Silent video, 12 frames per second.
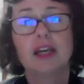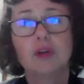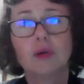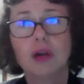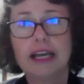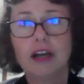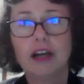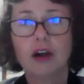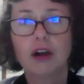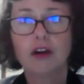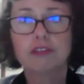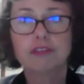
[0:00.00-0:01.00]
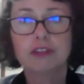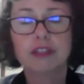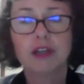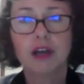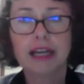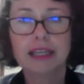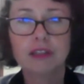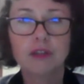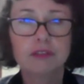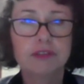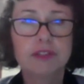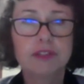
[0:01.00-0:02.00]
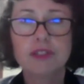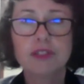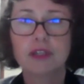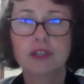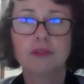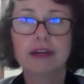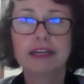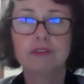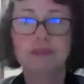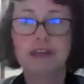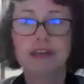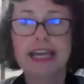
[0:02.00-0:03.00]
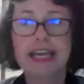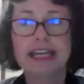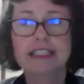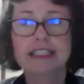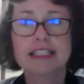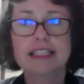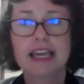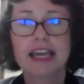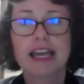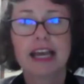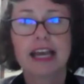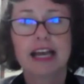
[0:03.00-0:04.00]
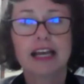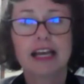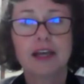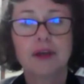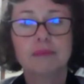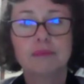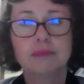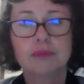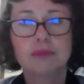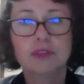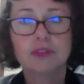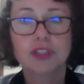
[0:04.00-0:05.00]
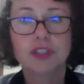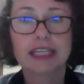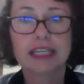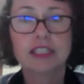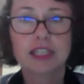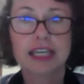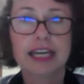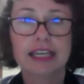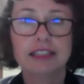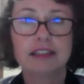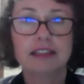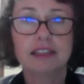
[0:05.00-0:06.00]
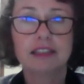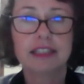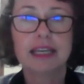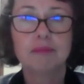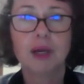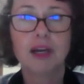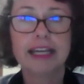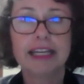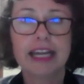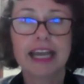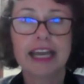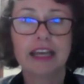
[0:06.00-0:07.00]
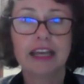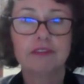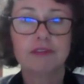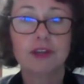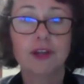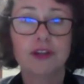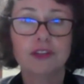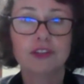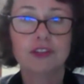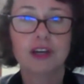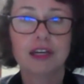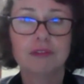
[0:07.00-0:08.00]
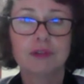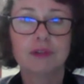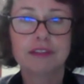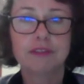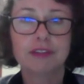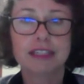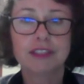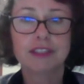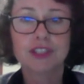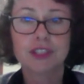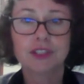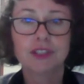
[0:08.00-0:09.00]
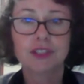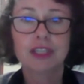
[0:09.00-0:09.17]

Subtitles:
Quite often I look for certain red flags to indicate that they might have low thyroid function.